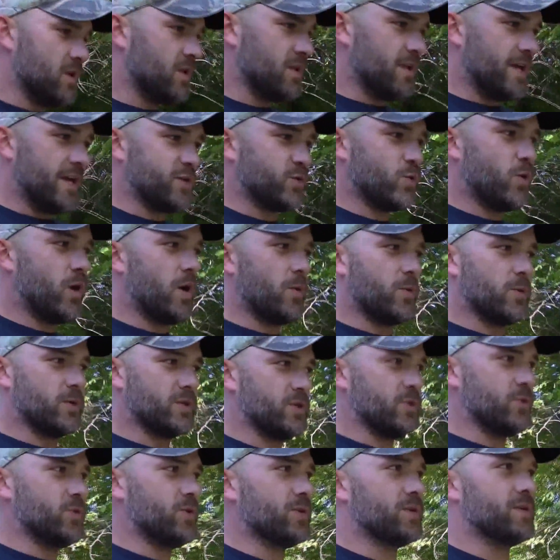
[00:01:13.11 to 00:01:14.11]
That's why we're
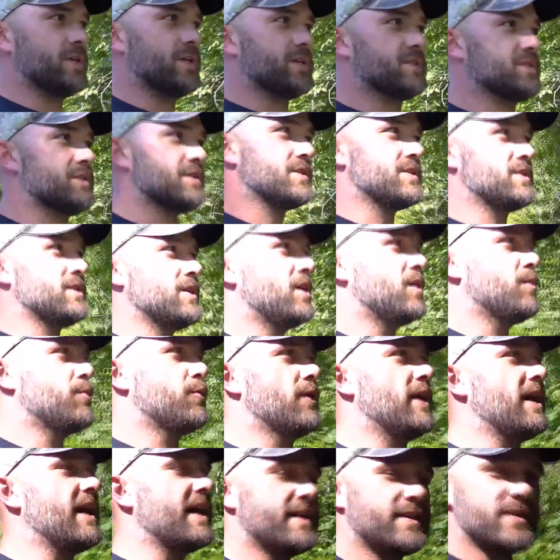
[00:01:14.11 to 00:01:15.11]
doing this. This is all
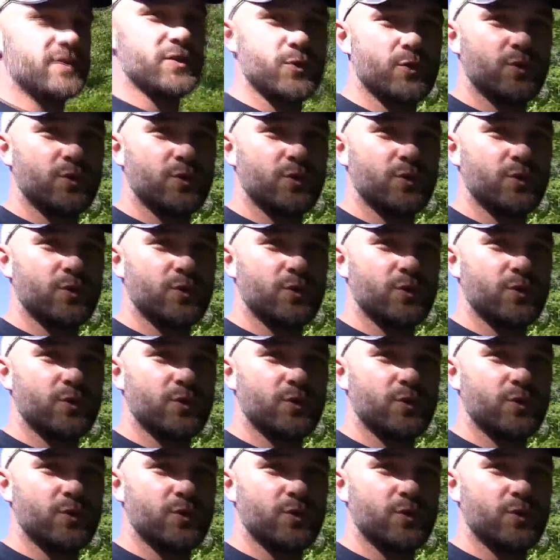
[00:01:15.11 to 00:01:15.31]
practice.